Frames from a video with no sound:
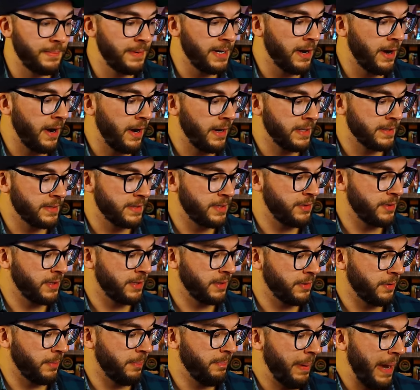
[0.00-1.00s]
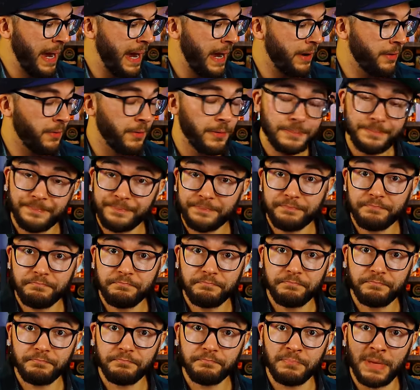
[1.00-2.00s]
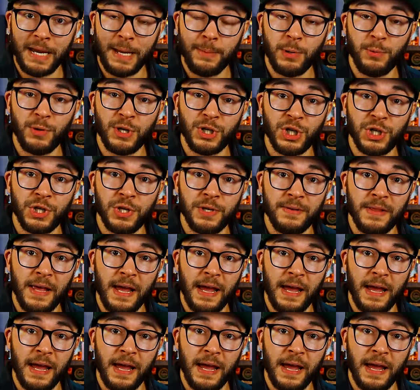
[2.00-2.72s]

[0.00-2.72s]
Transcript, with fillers: to be honest, do a little battle. Maybe we should do